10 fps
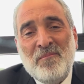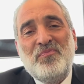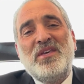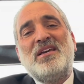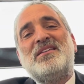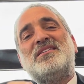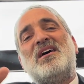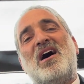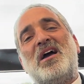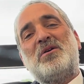The
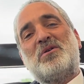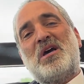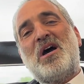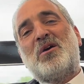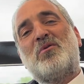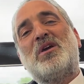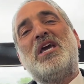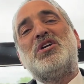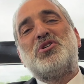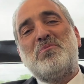entire
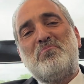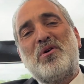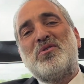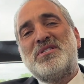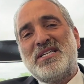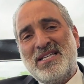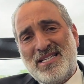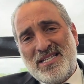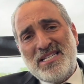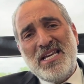congregation burst
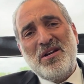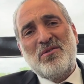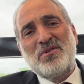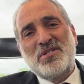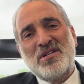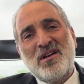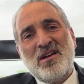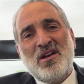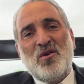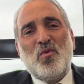into tears,
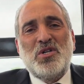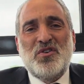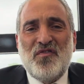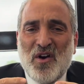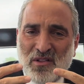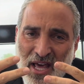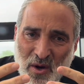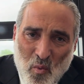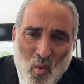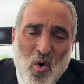which fell
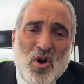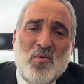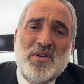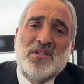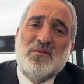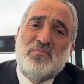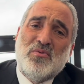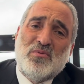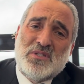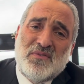like water into the
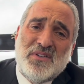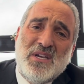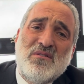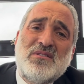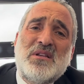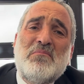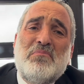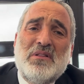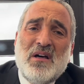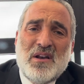pools of tears and
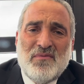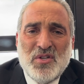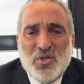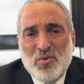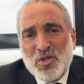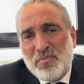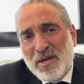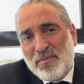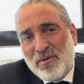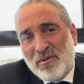blood of the Jewish
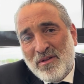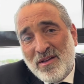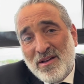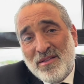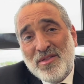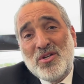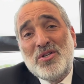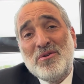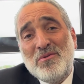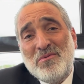people. The
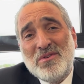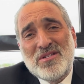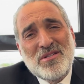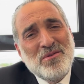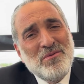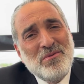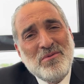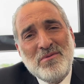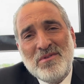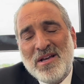tune
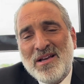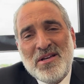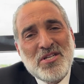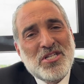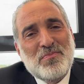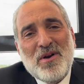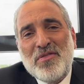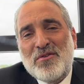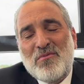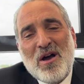soon
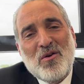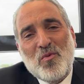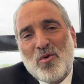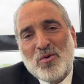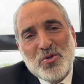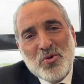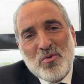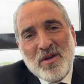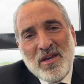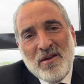spread throughout world
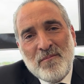Jewry.